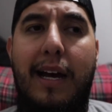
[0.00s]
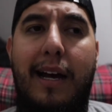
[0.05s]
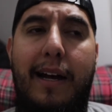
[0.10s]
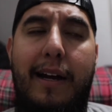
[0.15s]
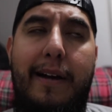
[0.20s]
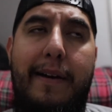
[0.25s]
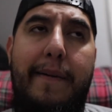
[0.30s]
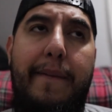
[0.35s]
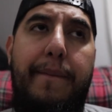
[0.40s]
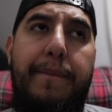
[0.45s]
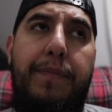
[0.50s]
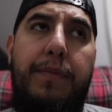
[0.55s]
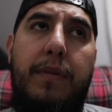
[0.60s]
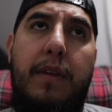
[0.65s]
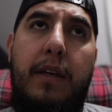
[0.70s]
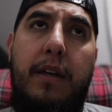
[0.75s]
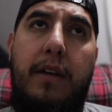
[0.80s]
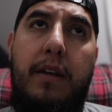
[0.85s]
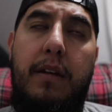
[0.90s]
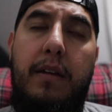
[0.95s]
um,
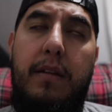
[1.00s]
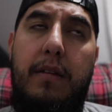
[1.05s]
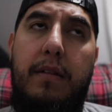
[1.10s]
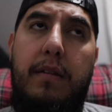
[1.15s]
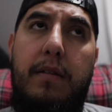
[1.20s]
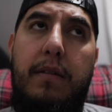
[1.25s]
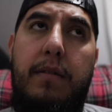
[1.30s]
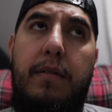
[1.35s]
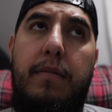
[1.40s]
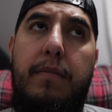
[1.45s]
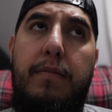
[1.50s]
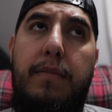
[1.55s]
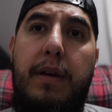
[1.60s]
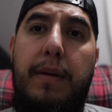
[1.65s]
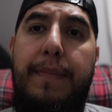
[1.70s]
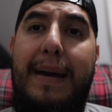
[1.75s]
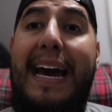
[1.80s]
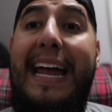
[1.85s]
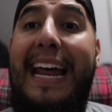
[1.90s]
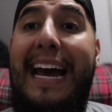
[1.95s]
it can
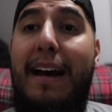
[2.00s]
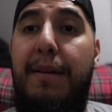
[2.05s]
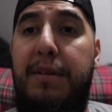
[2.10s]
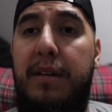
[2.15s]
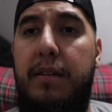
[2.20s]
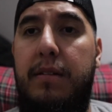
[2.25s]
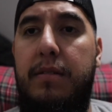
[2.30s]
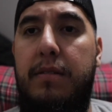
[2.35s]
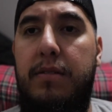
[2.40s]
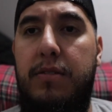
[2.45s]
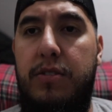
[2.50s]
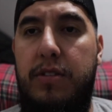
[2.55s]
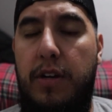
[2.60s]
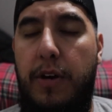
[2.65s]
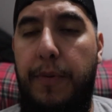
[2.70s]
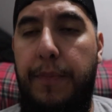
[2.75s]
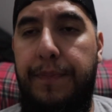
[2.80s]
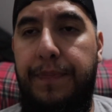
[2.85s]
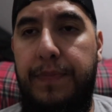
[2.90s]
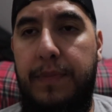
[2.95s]
be a bad habit.
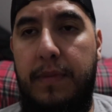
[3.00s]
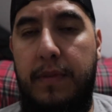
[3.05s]
So,